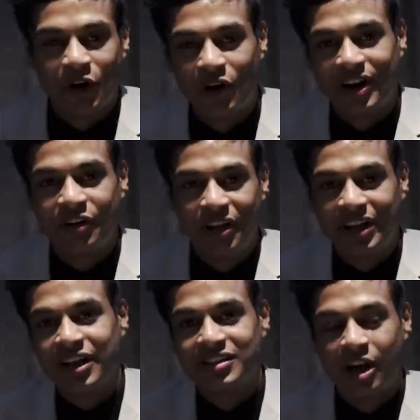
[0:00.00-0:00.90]
drawing really
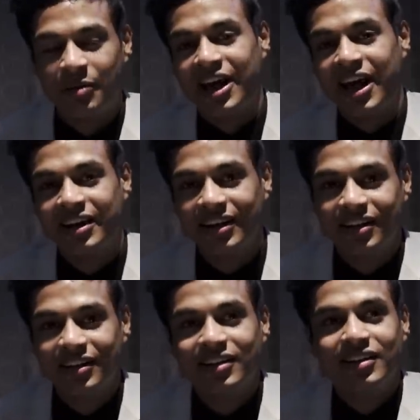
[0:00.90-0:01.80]
does come in handy.
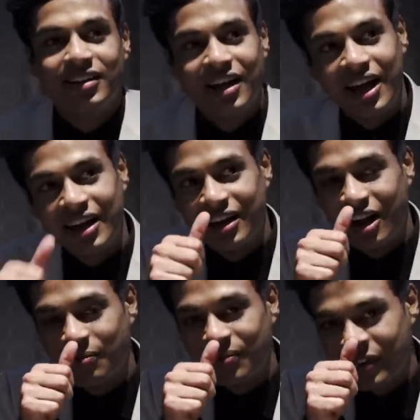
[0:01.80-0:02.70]
And
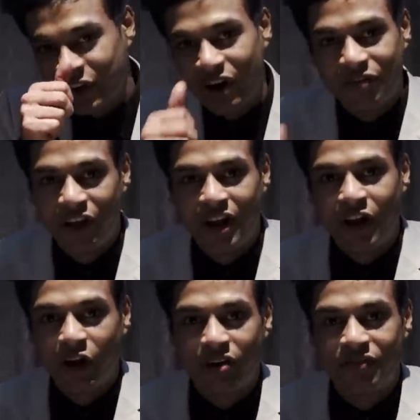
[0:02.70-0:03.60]
I've learned a
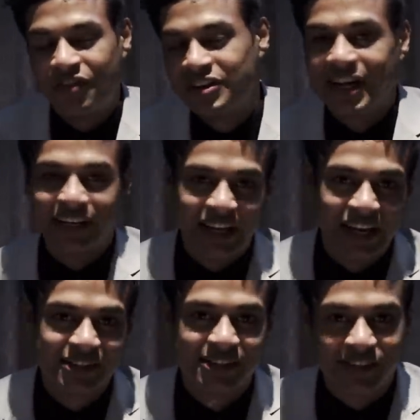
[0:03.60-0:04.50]
lot of different
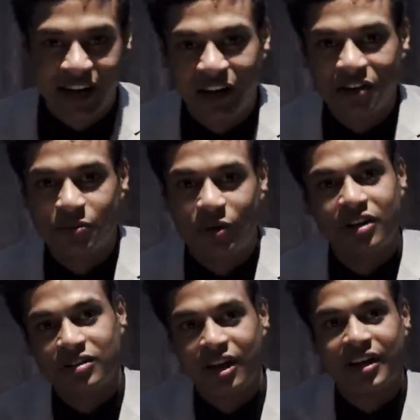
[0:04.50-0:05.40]
techniques and styles while
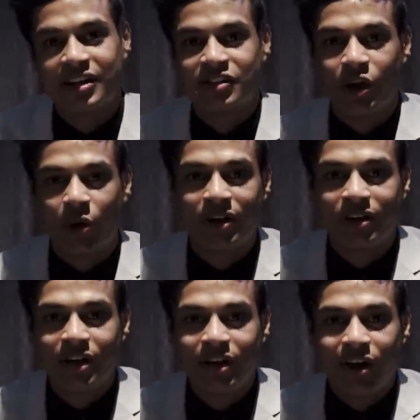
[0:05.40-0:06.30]
going
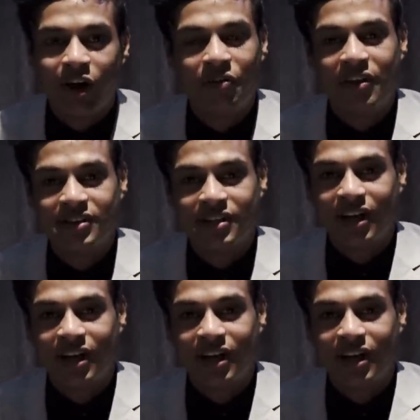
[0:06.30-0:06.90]
on this